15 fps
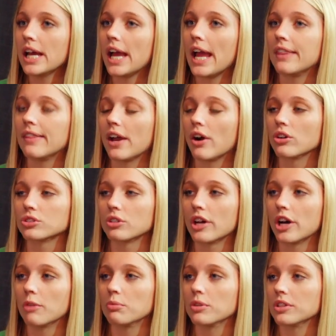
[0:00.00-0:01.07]
and they also
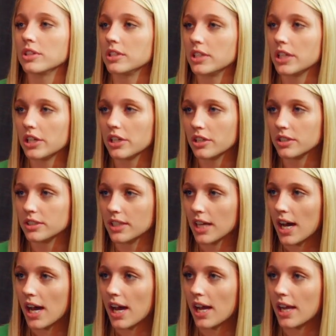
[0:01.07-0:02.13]
help with interior
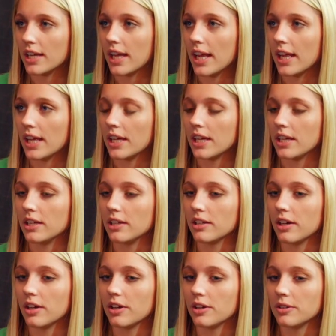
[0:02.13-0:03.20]
design and
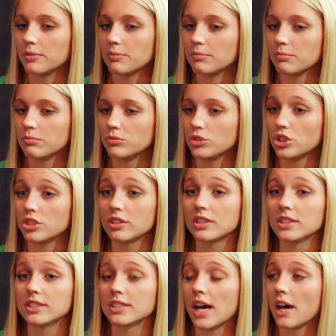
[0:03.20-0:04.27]
um, just the
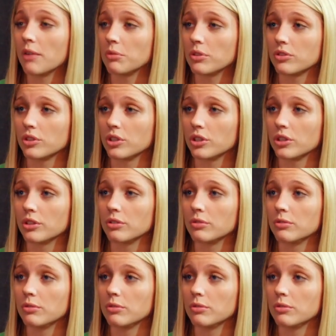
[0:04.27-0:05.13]
design with your